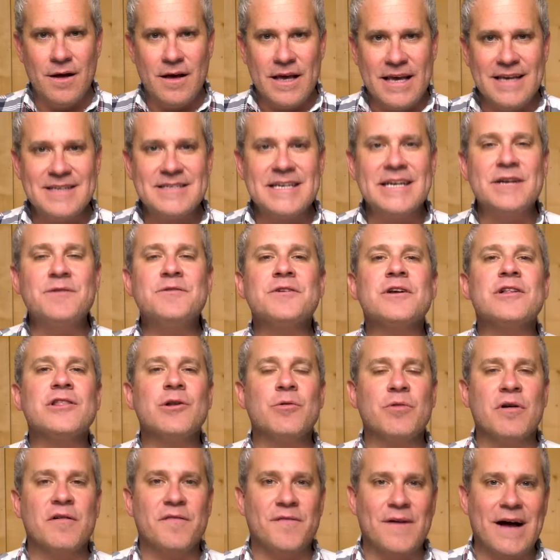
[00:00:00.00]
He's here to
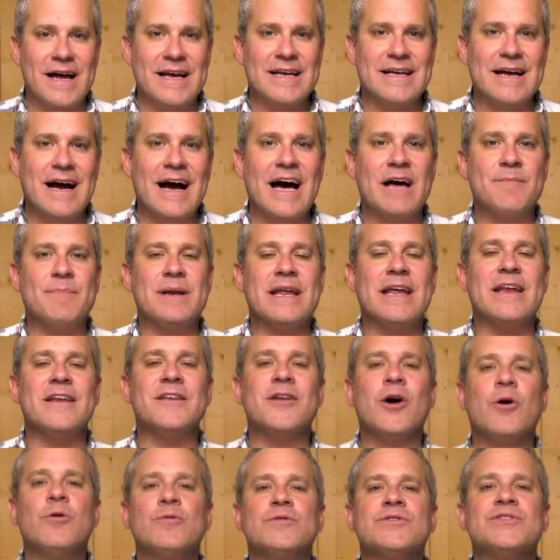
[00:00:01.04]
glorify God, but he
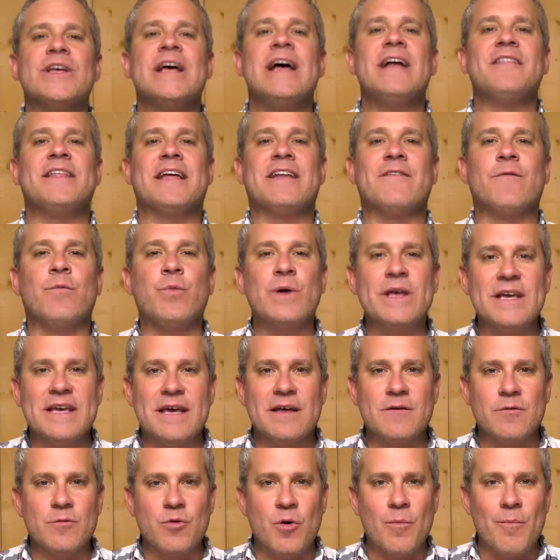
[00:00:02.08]
knows that if we
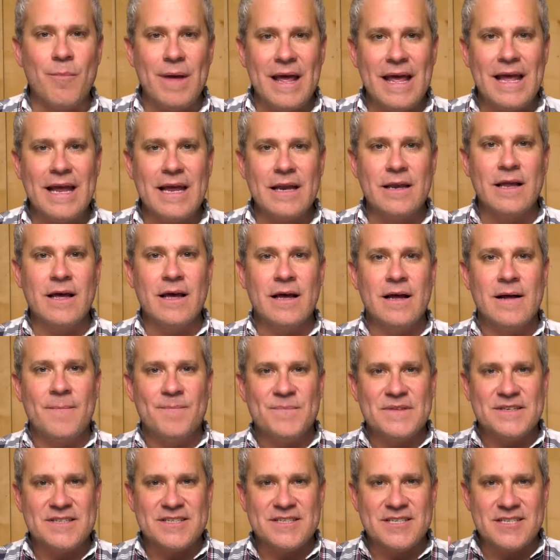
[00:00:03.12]
can remain
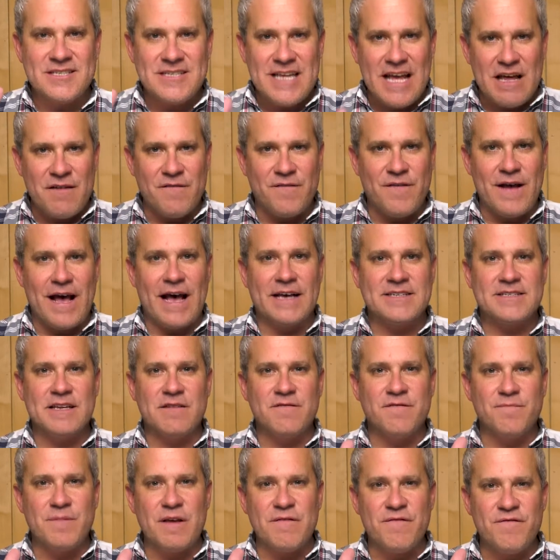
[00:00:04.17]
steadfast,
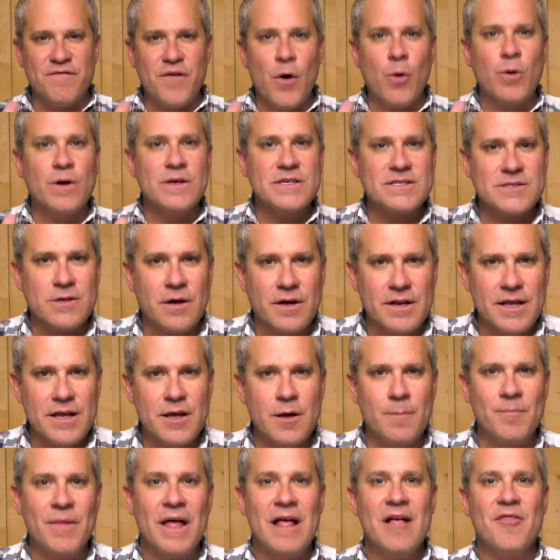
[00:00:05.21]
if they focused on
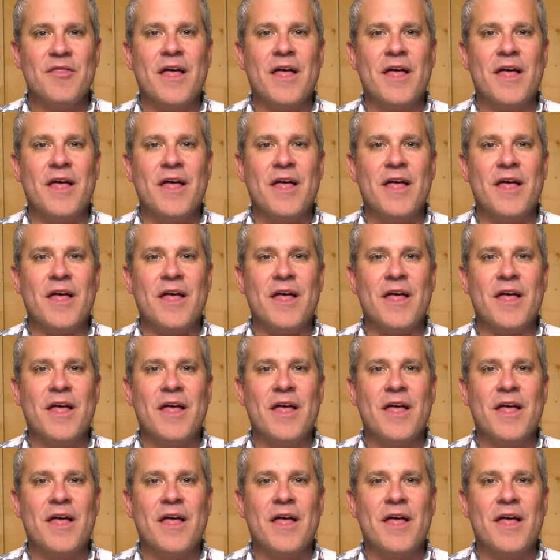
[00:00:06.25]
him,